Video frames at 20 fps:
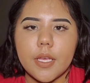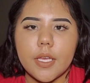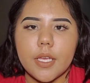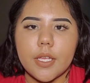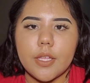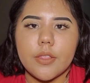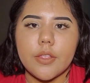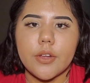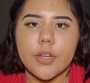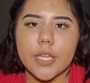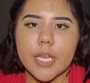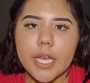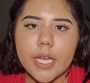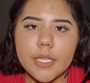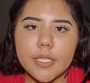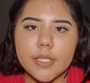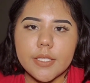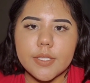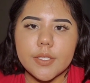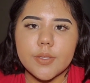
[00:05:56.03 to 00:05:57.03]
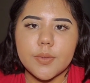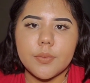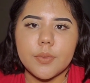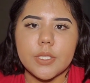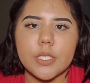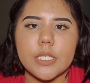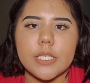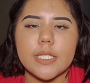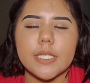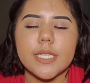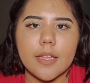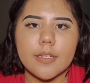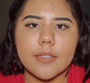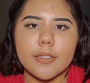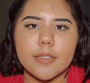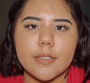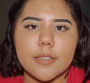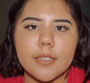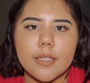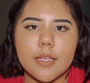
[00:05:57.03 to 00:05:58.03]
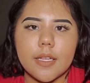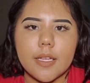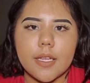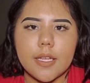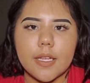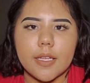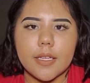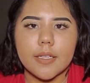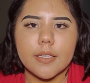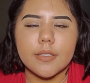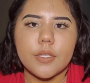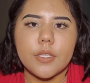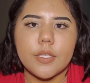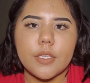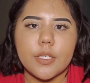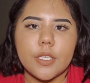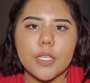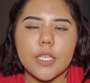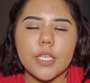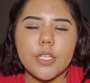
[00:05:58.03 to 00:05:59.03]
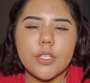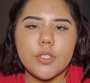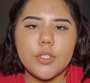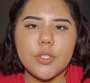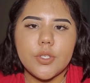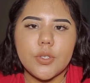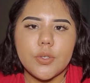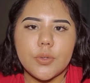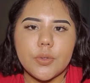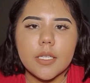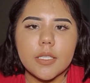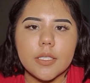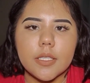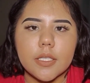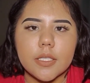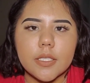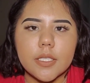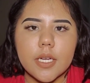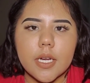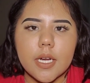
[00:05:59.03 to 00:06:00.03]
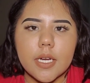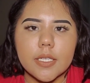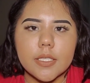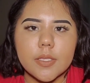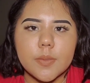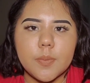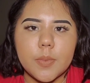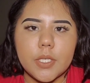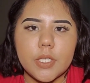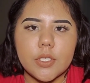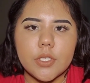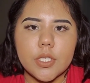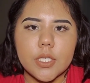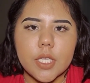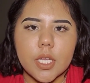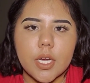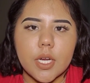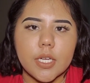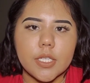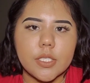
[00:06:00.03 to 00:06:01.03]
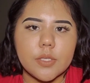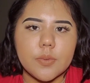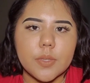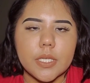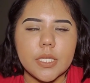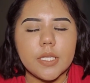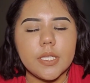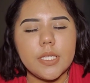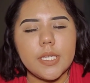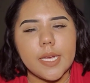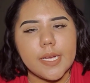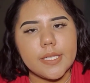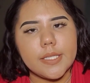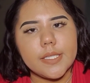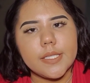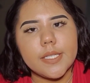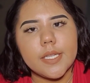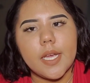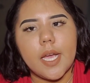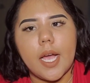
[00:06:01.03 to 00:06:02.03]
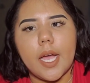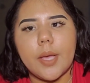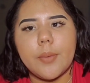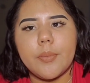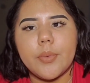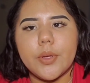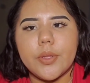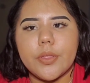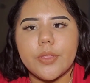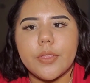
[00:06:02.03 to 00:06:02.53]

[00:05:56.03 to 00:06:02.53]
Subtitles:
either yes, which is Ngitun natas binja taswin. Yes, I put